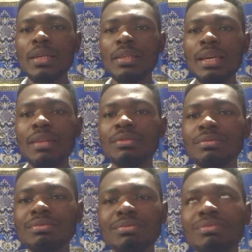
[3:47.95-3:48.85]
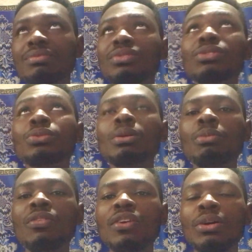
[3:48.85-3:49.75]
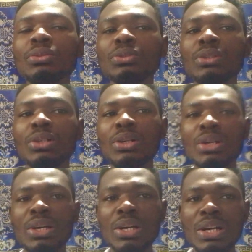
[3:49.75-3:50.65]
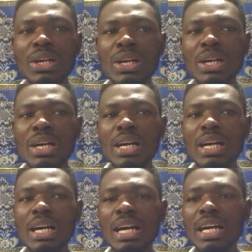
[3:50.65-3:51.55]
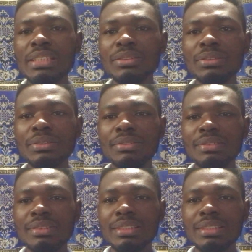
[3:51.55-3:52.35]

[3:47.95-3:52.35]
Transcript: Then we move on. And